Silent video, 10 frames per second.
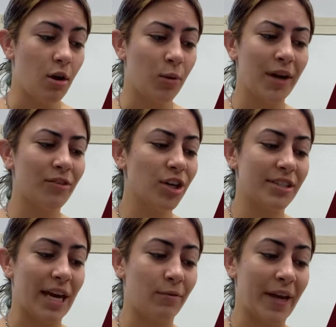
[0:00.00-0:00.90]
whenever her
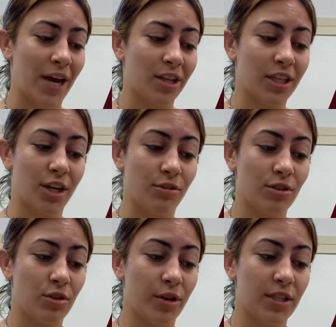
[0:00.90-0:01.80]
dad were counting the
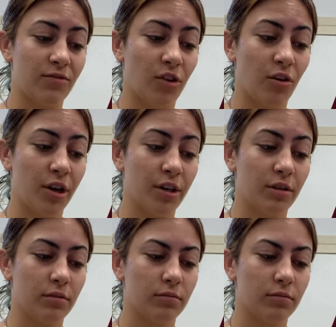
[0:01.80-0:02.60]
ghost stories for